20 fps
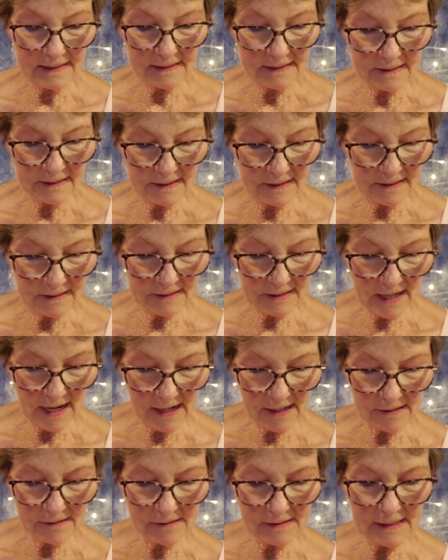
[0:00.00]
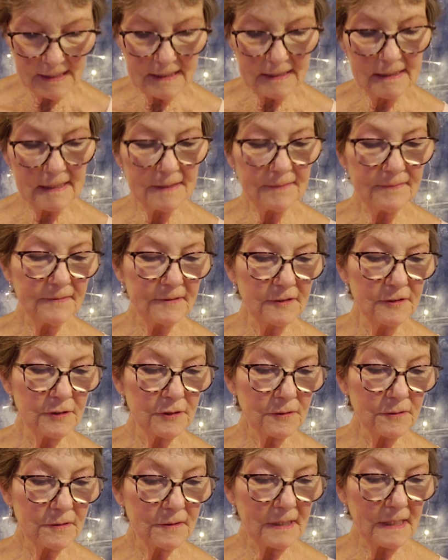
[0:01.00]
is an entirely different
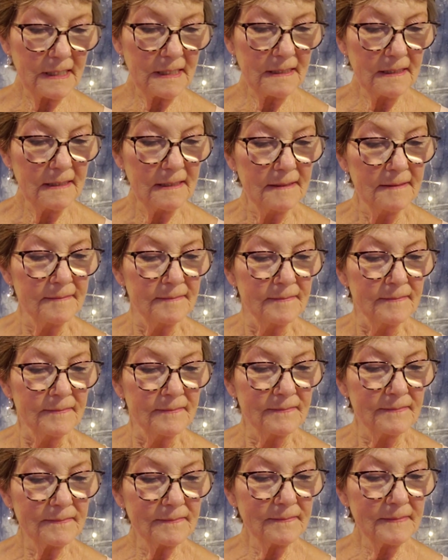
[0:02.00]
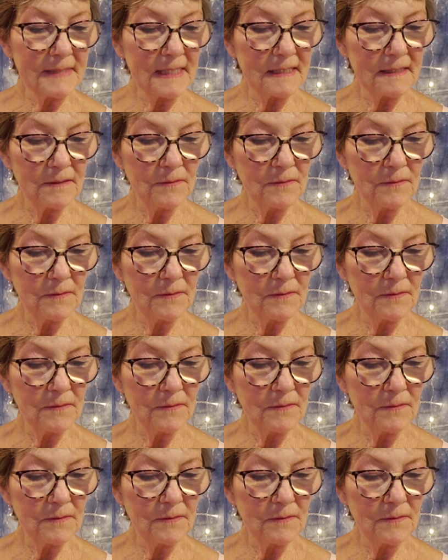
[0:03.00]
journey than